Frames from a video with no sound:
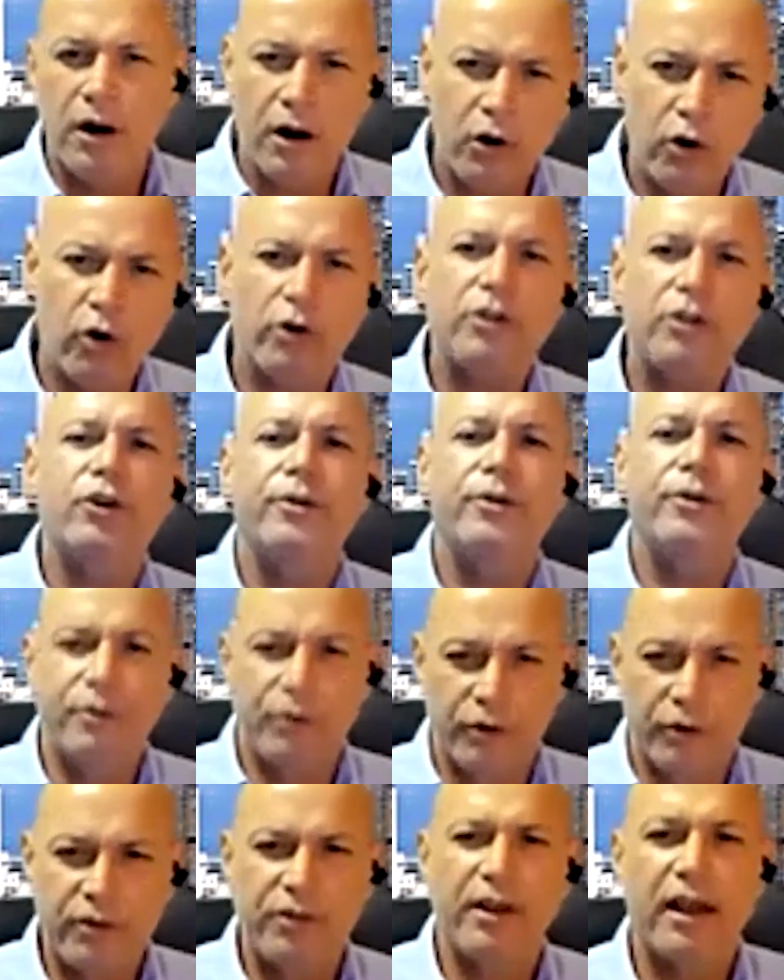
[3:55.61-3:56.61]
long-term
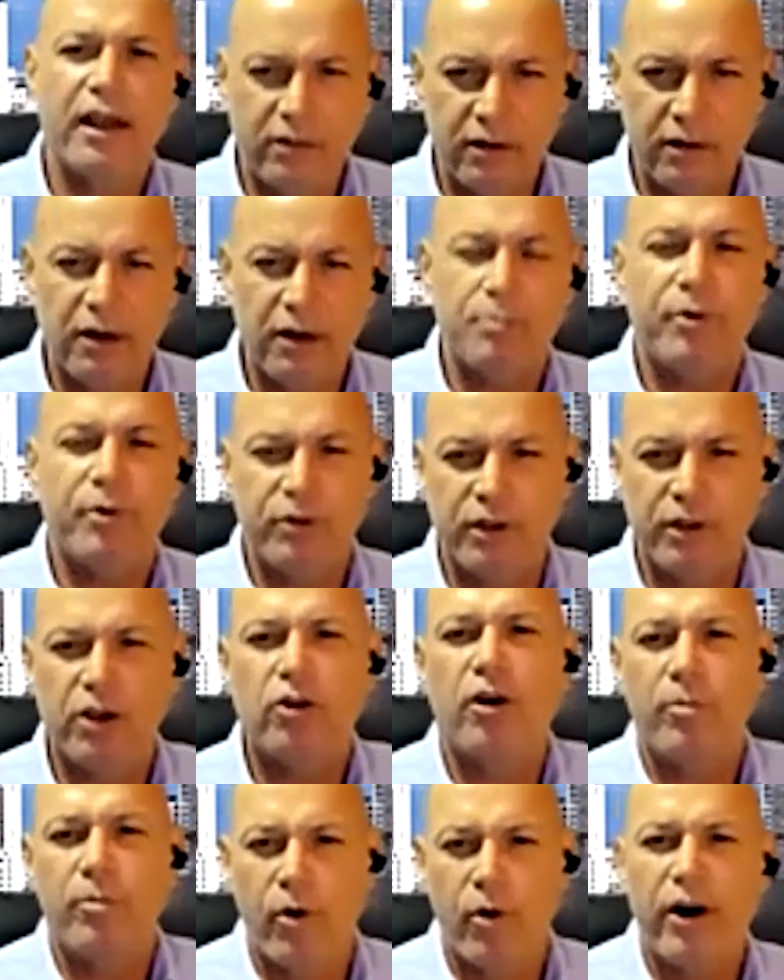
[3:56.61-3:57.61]
success in a
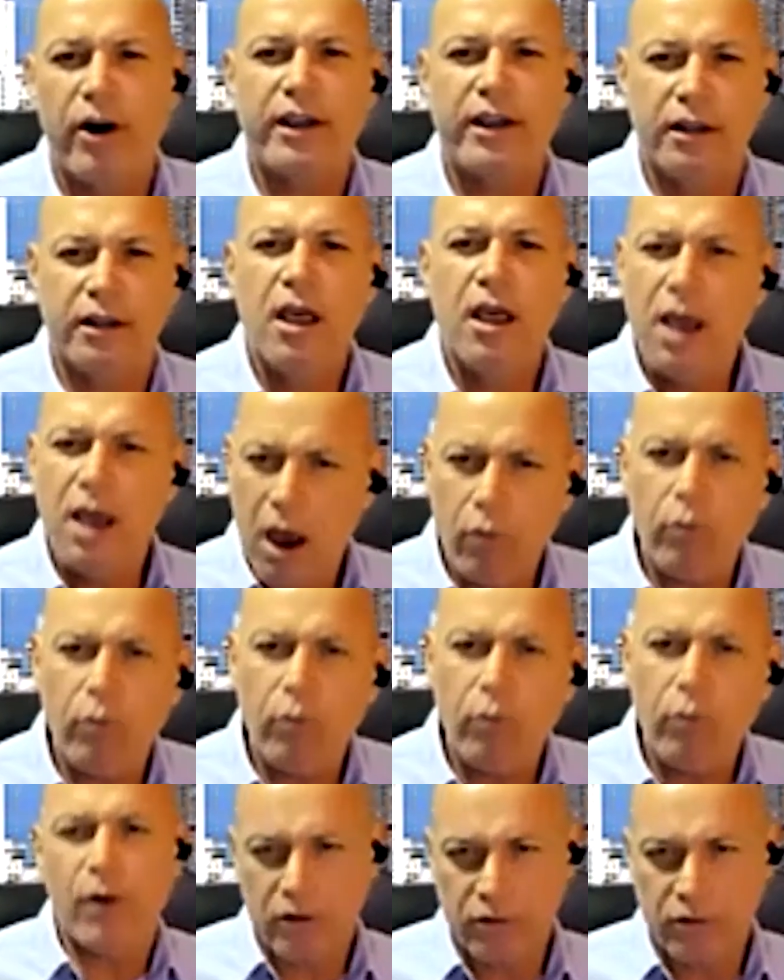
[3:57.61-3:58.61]
particular market. And we
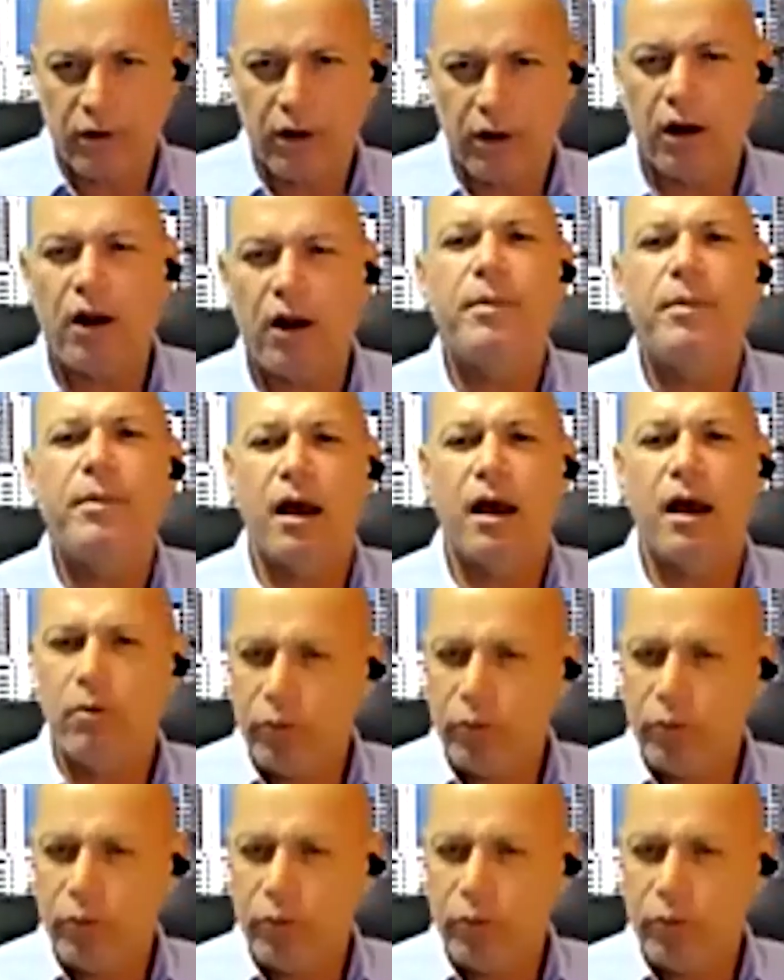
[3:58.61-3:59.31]
focus in Colombia.